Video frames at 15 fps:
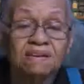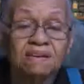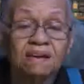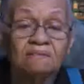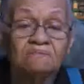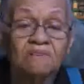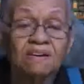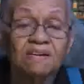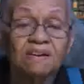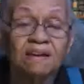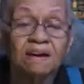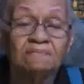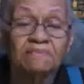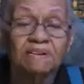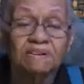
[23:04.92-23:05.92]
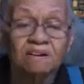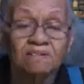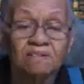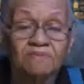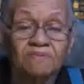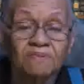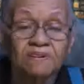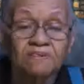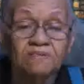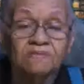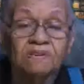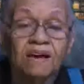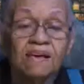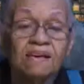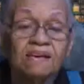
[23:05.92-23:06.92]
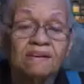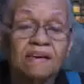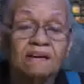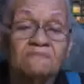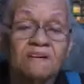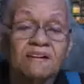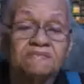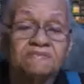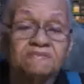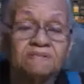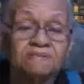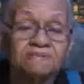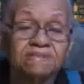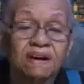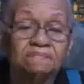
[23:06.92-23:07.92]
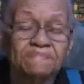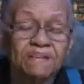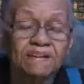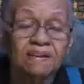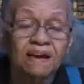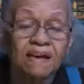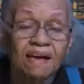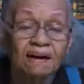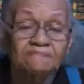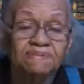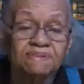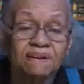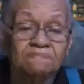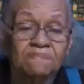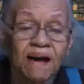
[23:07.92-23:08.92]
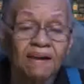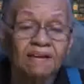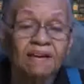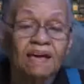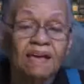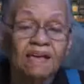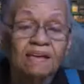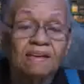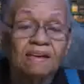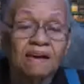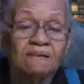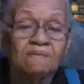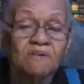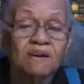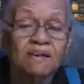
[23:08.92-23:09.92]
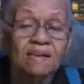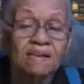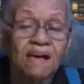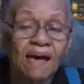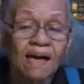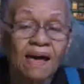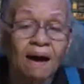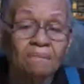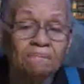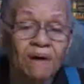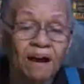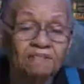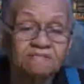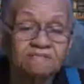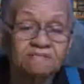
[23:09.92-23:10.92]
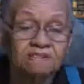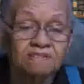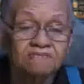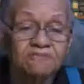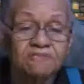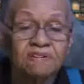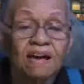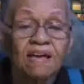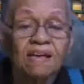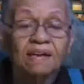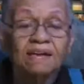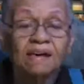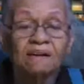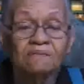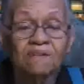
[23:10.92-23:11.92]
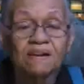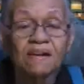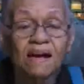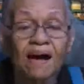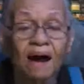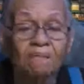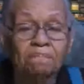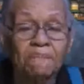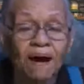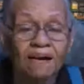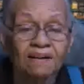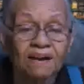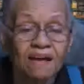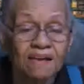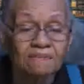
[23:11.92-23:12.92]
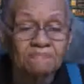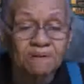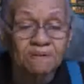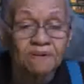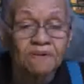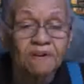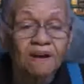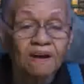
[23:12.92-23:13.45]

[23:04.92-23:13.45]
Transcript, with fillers: can we give a little food? Can we do something to help somebody? Can we help our children? Can we help our neighbor?